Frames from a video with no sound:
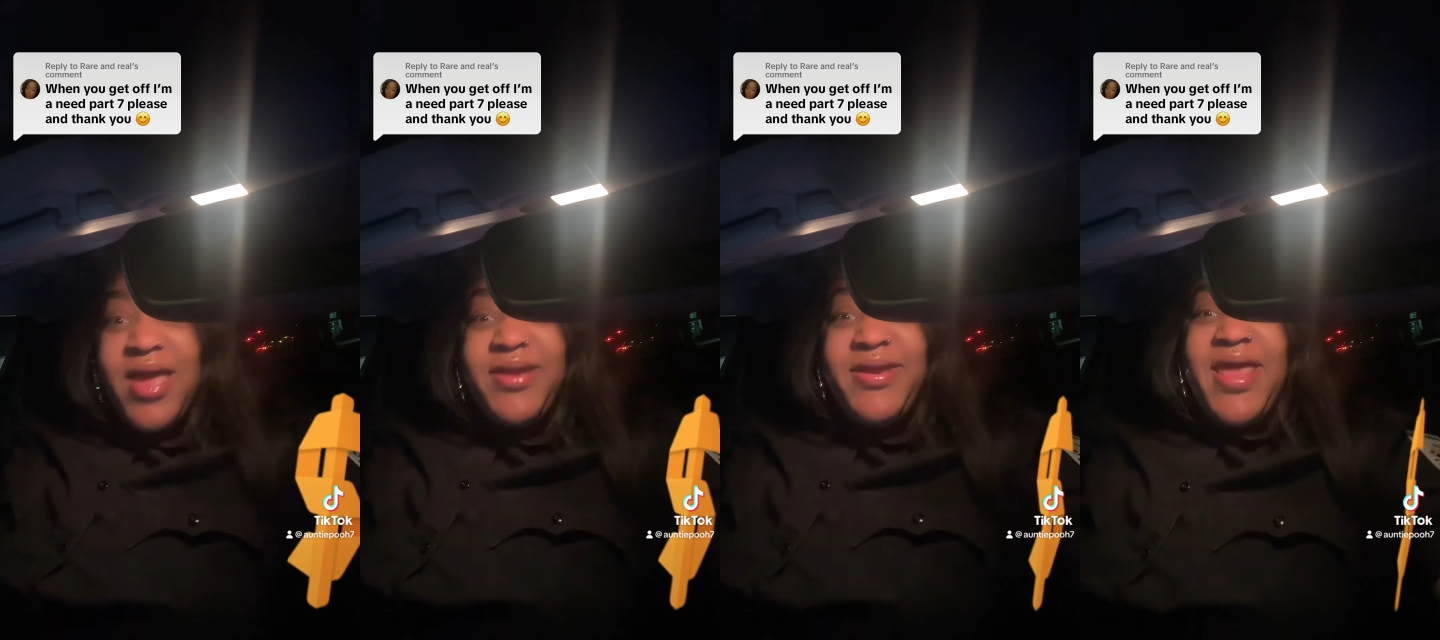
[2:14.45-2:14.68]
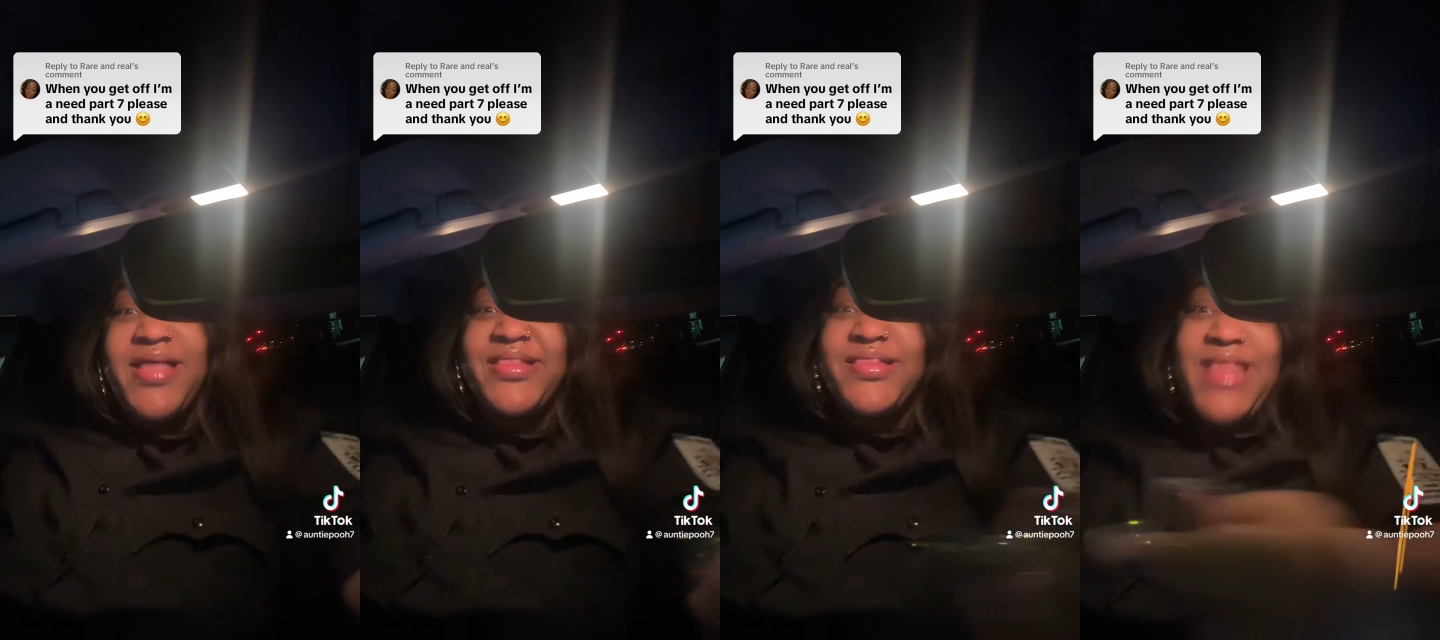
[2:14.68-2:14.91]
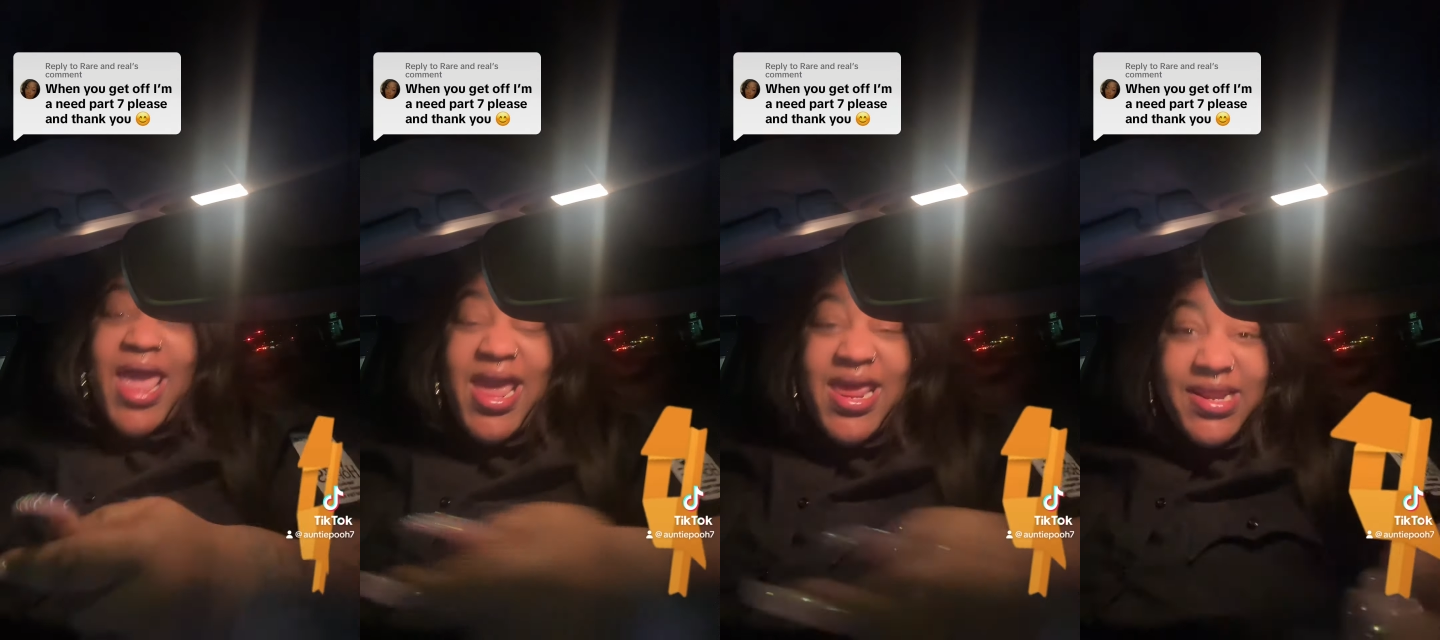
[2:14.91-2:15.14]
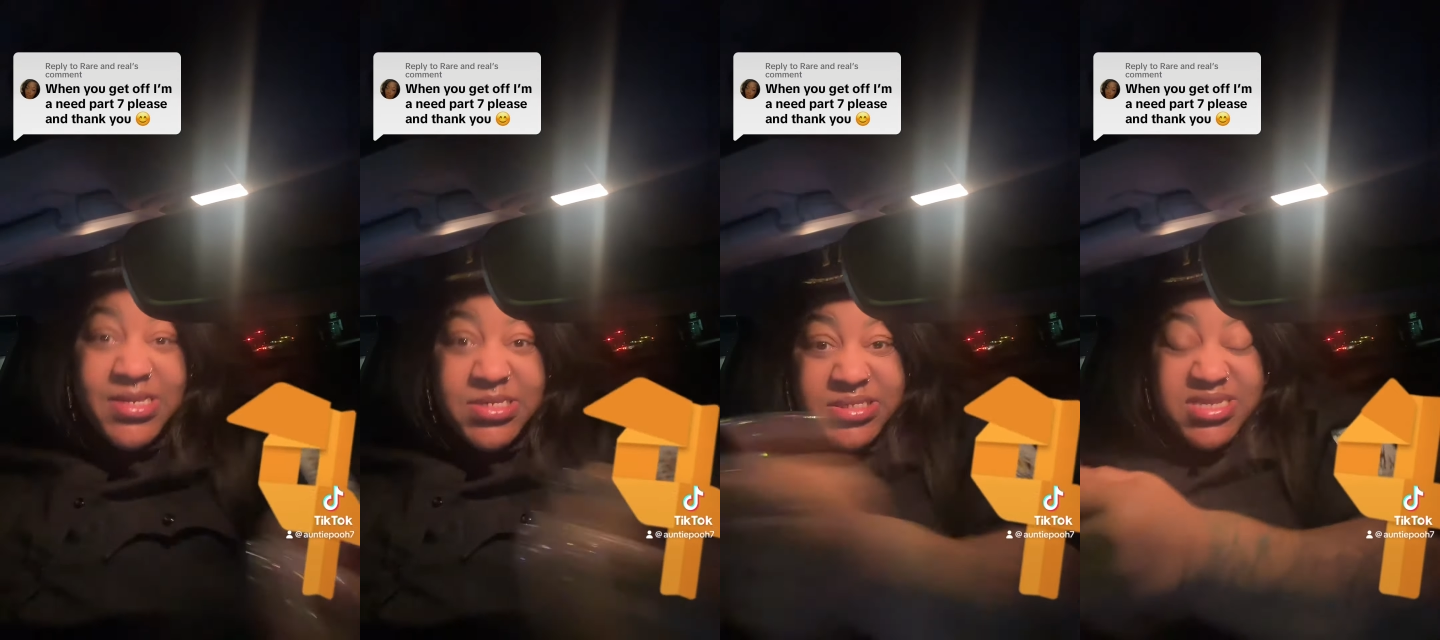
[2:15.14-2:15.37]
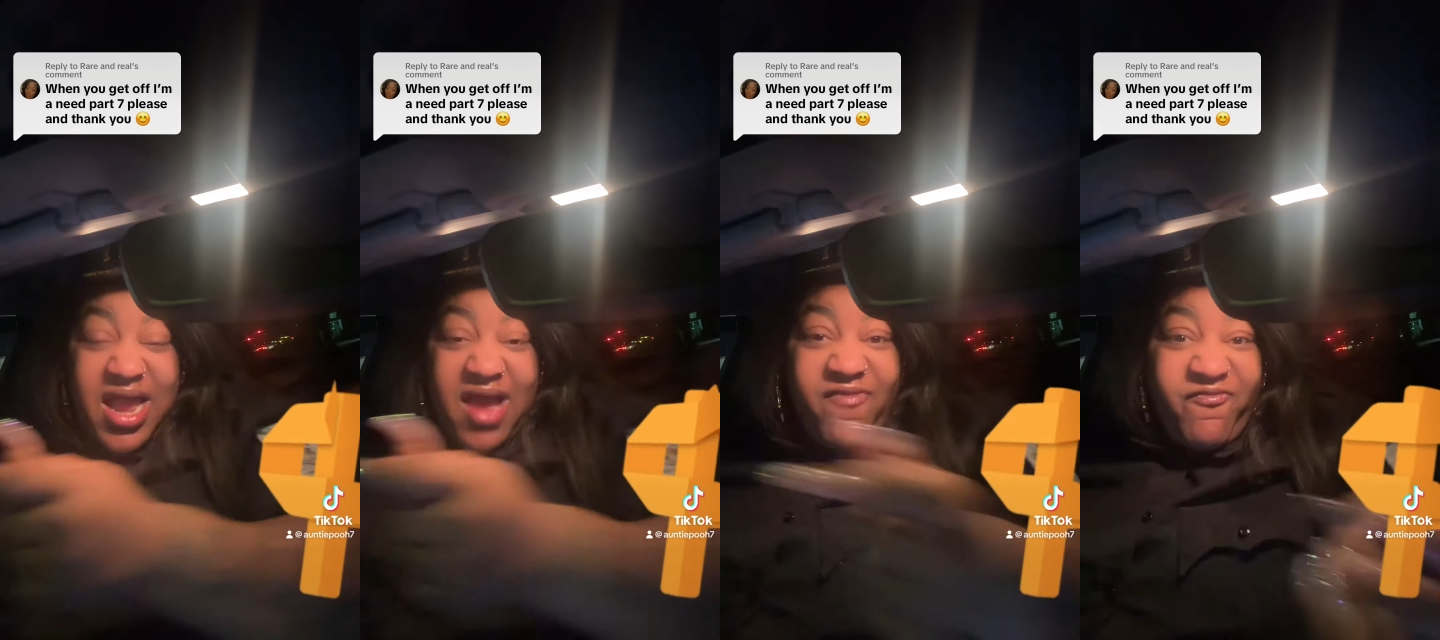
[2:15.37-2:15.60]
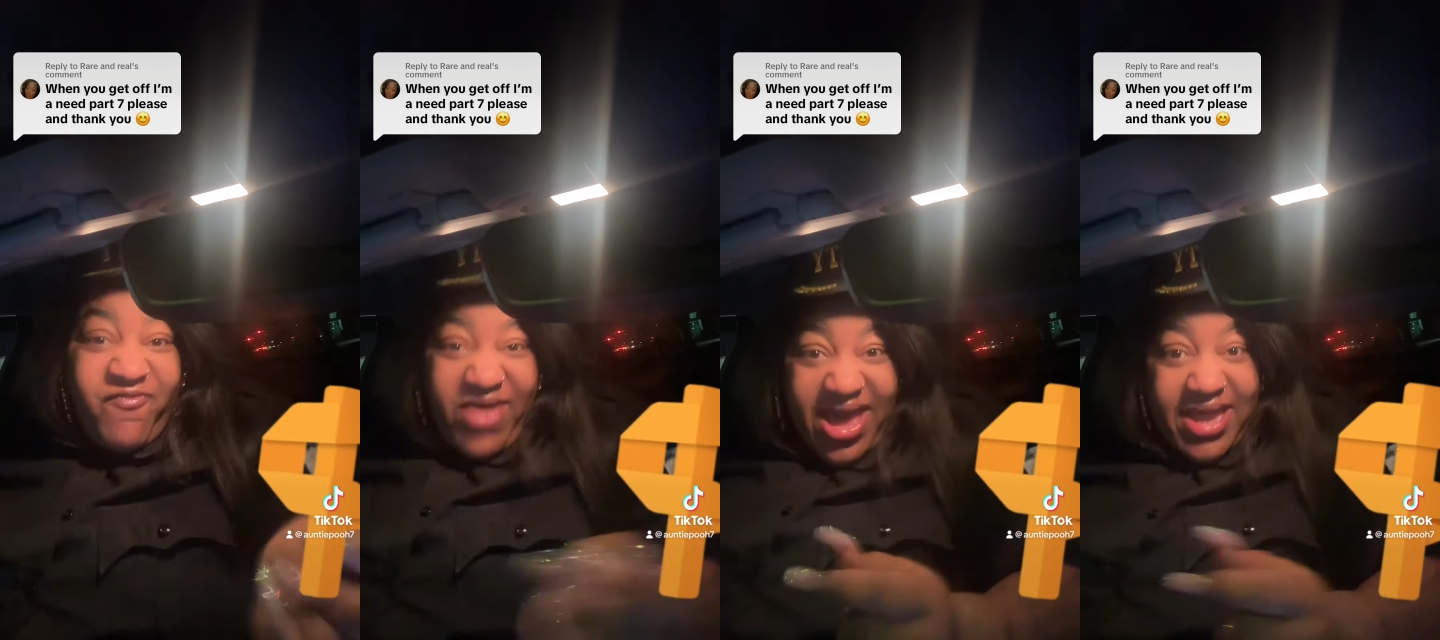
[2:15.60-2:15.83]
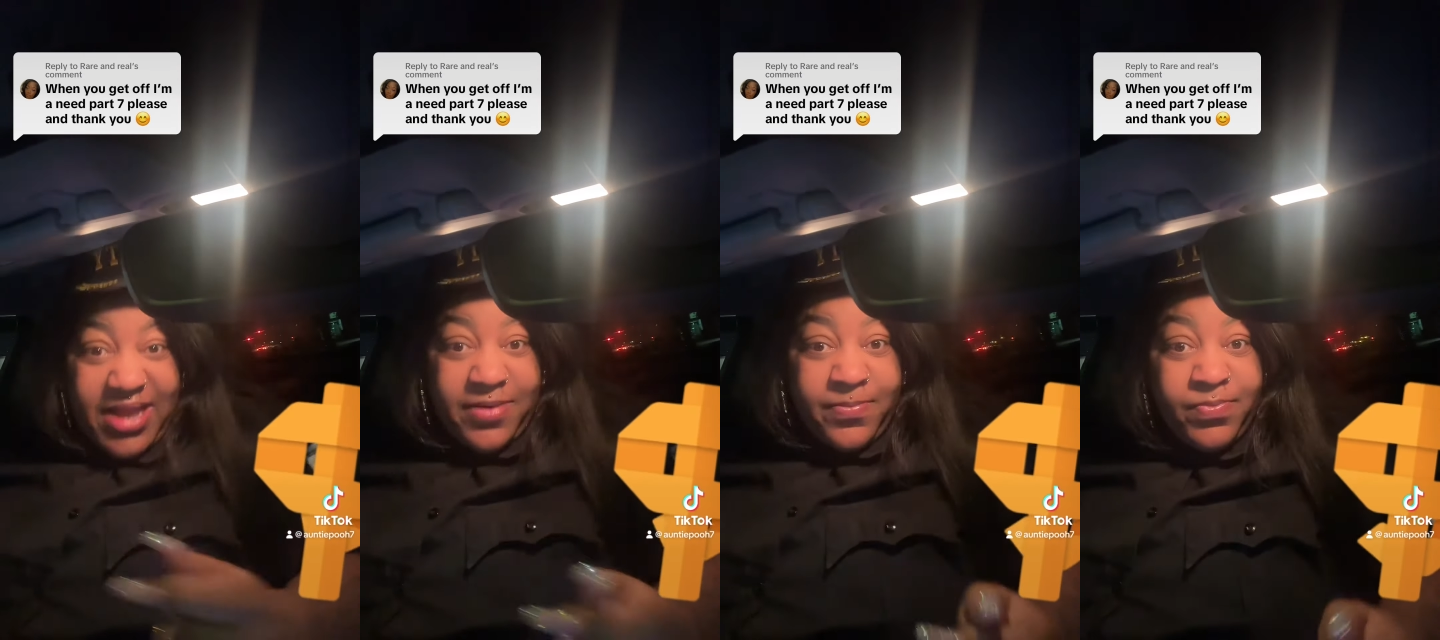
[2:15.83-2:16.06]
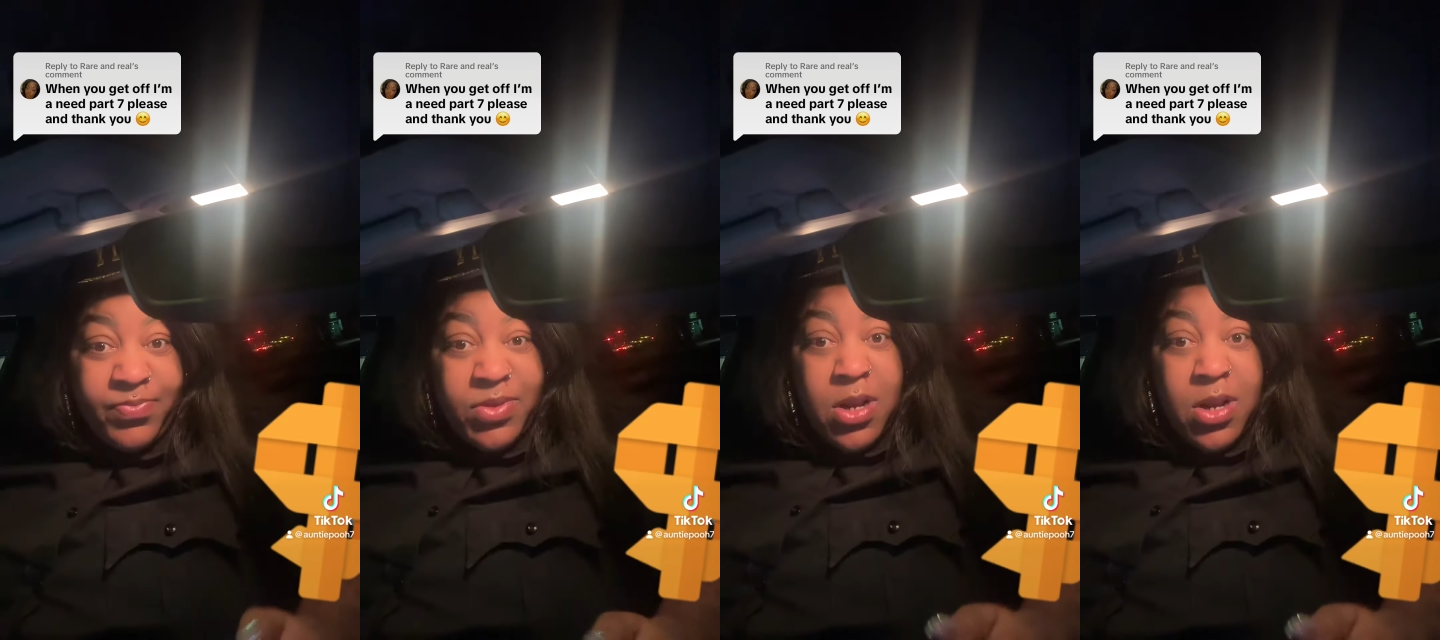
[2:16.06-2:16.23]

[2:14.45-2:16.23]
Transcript: that they didn't stop fighting.